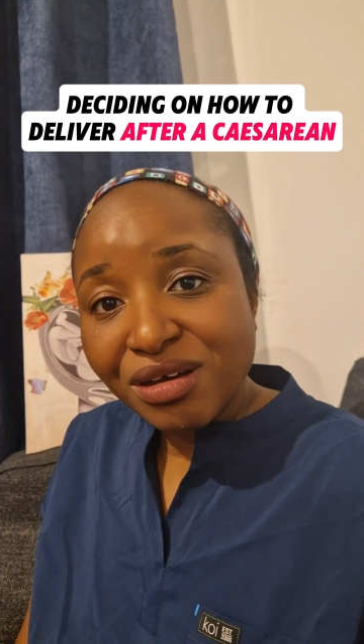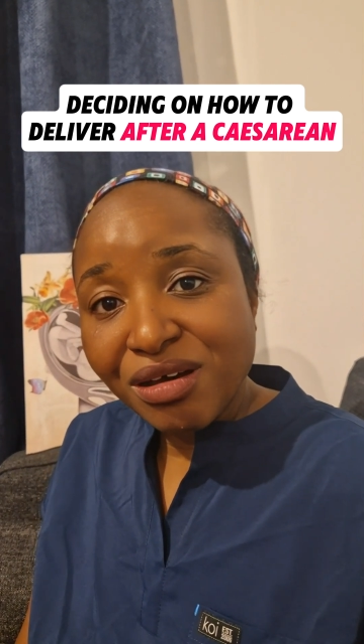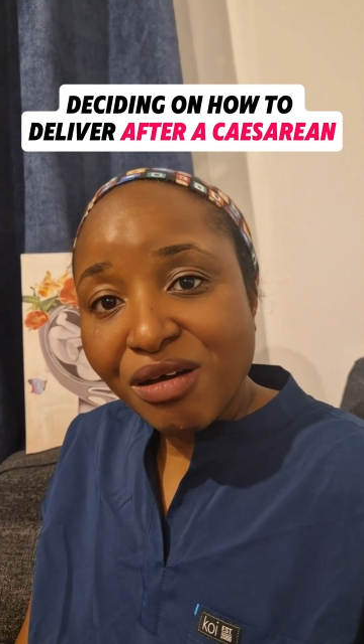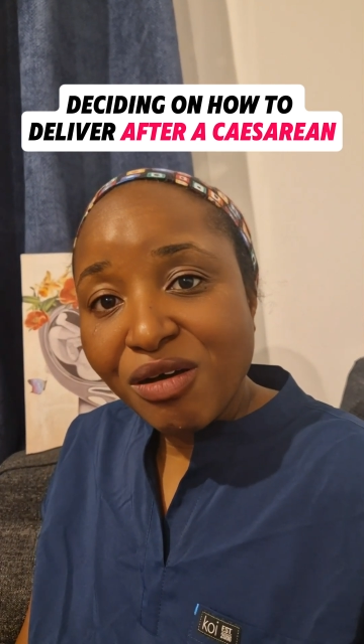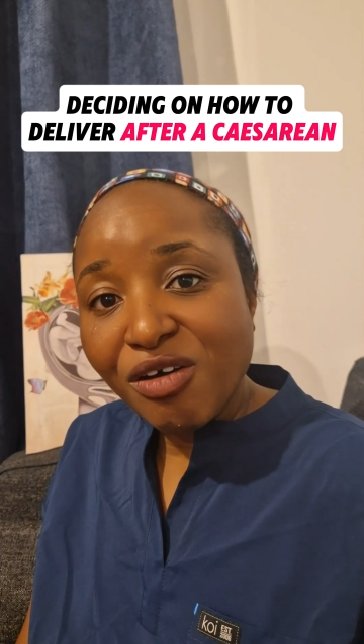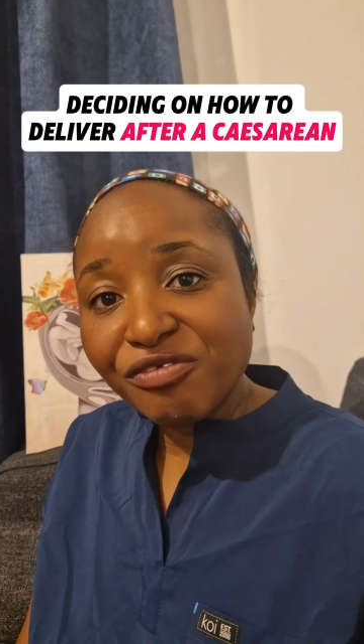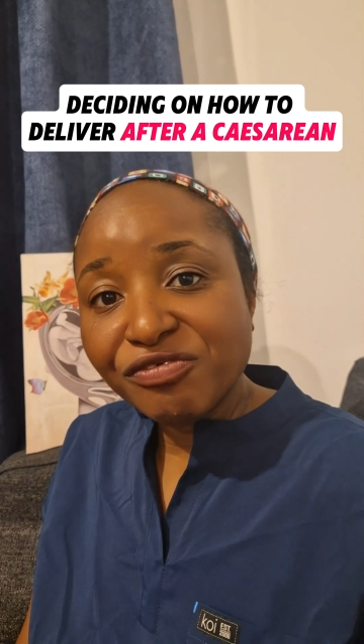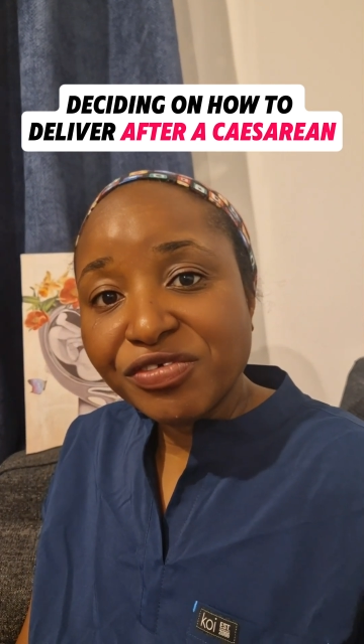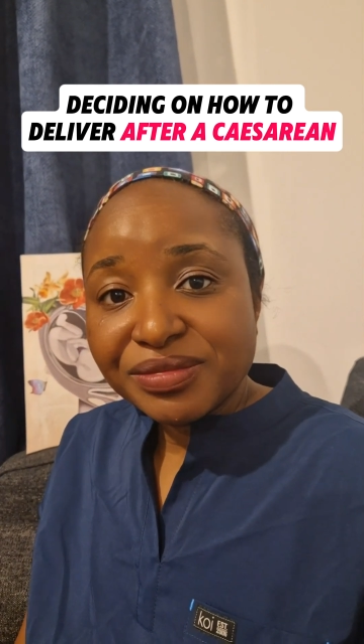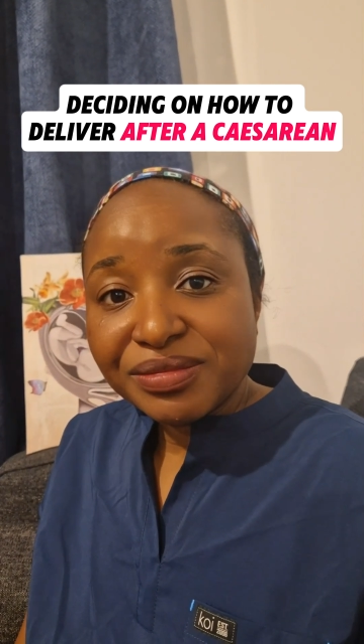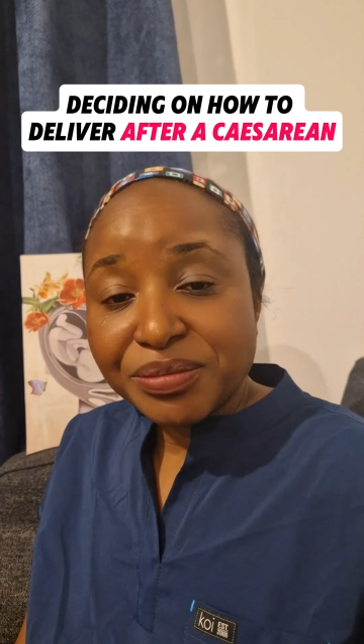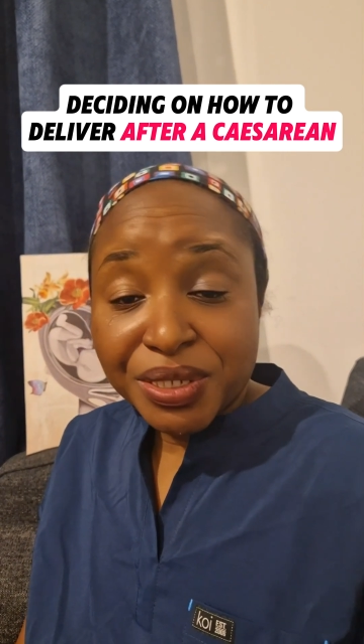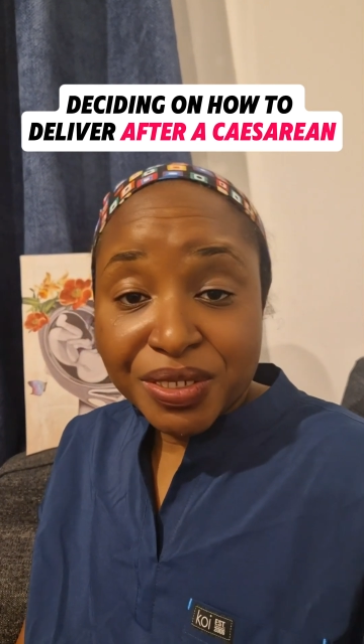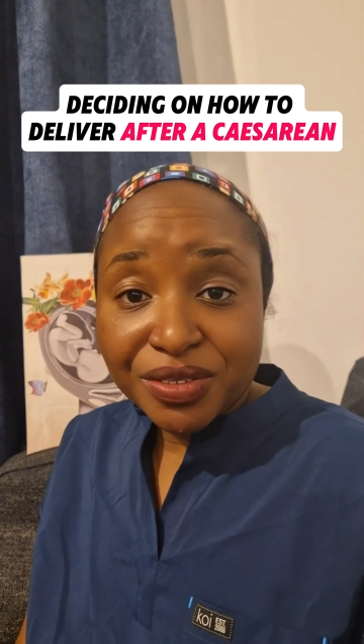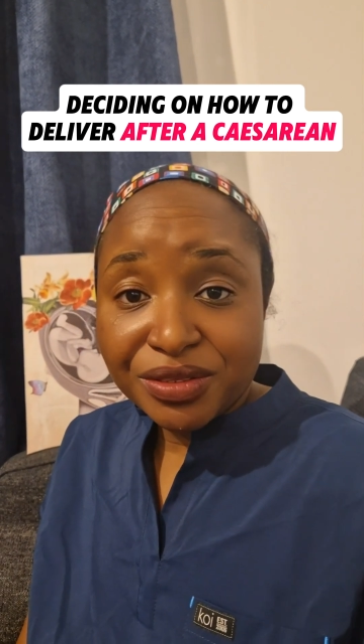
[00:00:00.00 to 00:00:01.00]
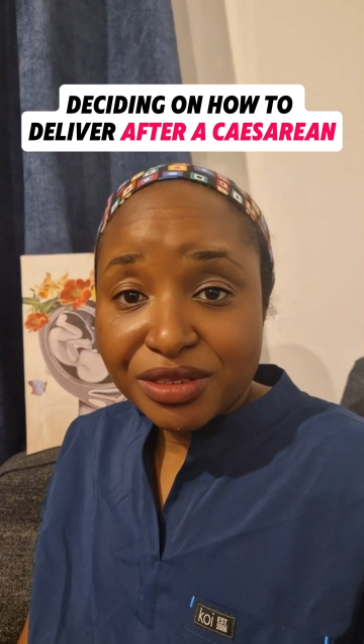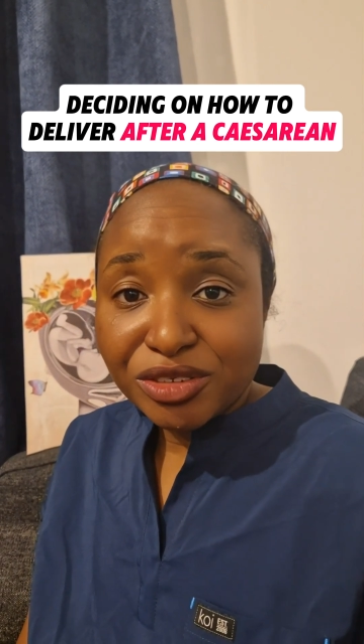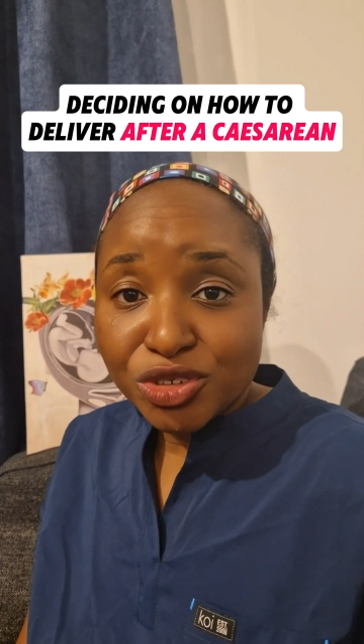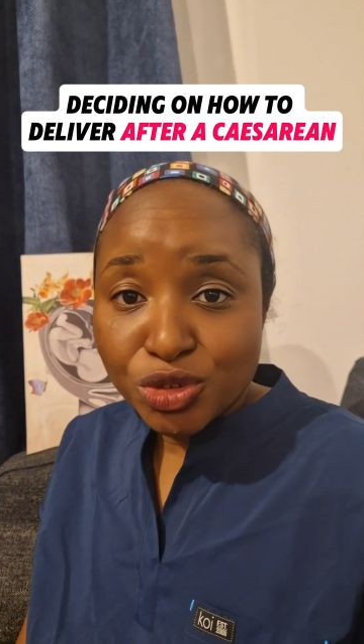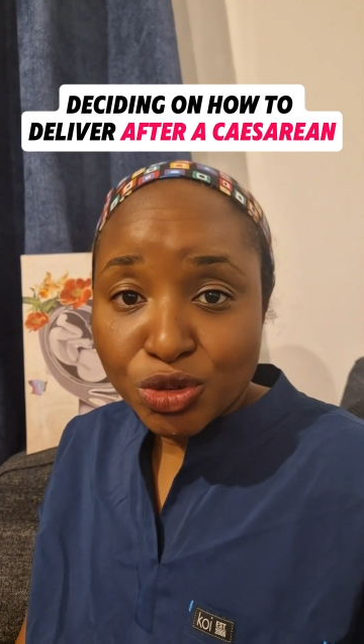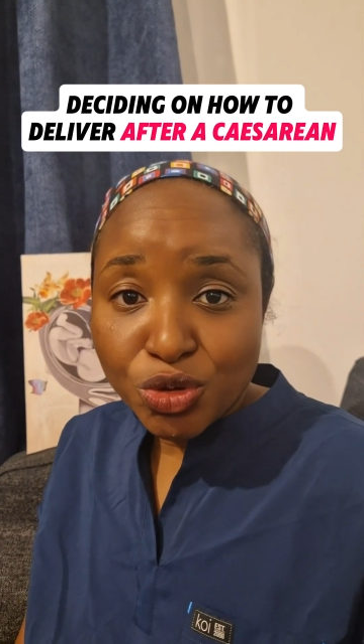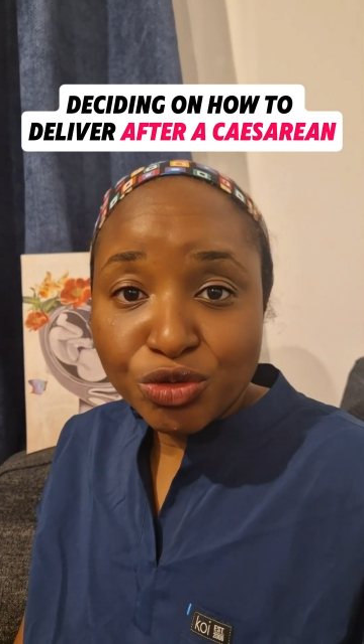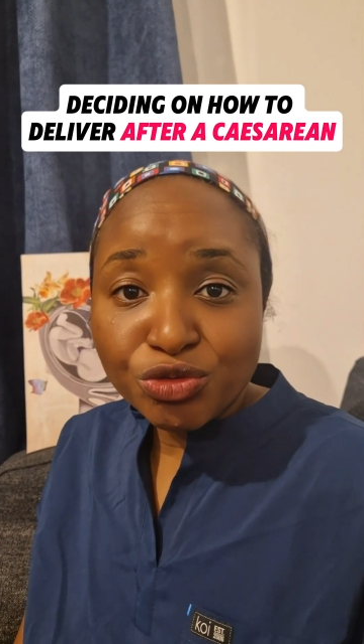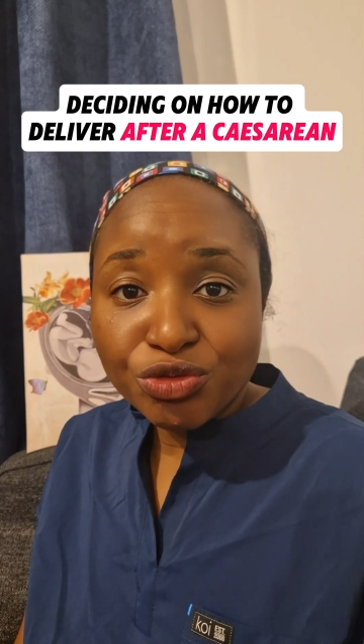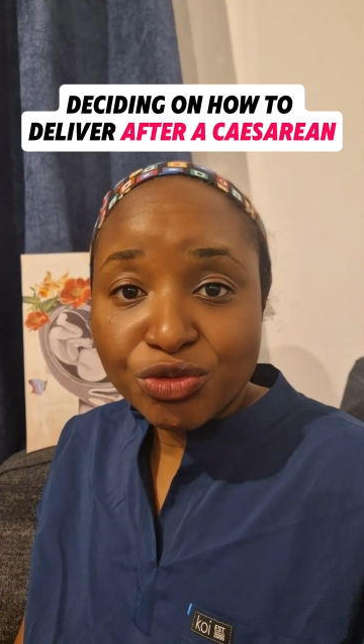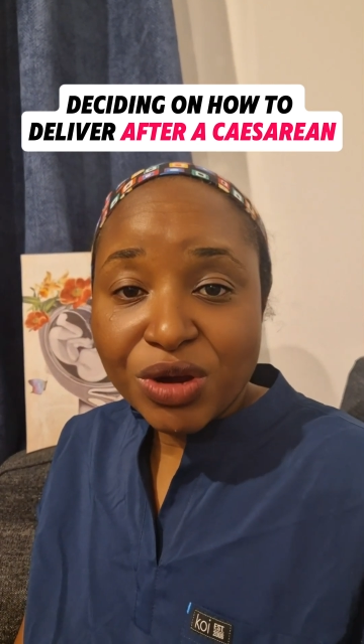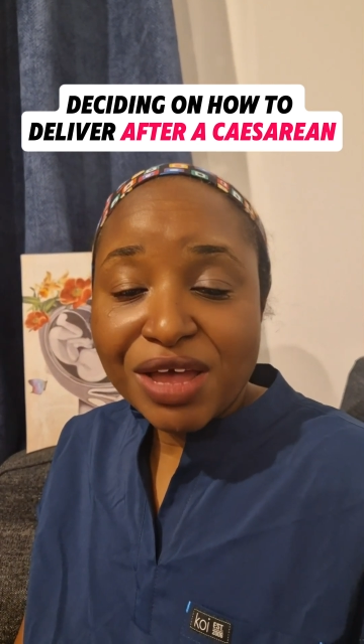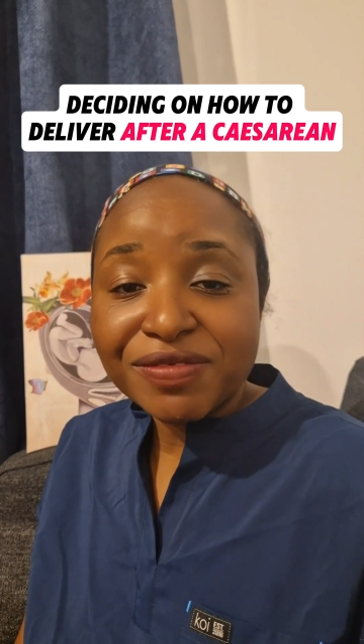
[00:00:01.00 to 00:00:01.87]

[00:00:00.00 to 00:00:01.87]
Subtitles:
of birth to go through